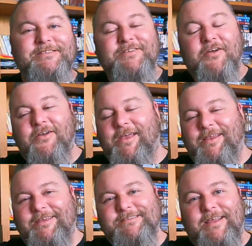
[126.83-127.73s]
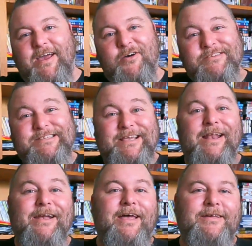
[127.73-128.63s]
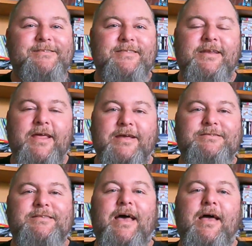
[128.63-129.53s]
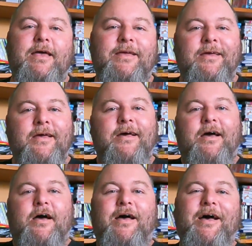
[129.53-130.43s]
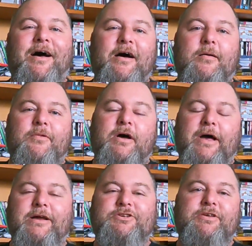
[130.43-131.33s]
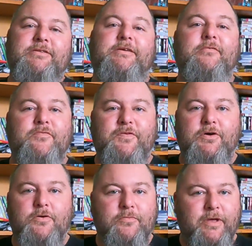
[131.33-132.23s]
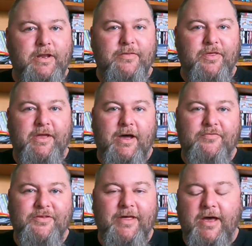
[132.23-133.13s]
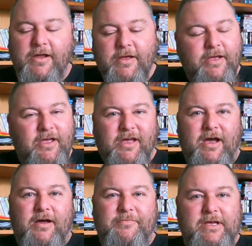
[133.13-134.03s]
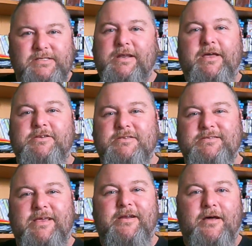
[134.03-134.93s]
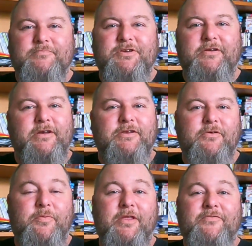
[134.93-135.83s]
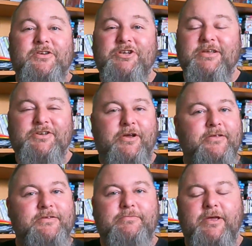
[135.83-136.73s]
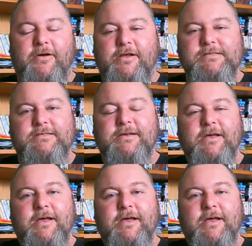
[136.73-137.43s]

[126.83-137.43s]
So it is now Saturday, it's the next day. I actually didn't film anything after that. Yesterday just ended up turning into a bit of a shit show, to be honest.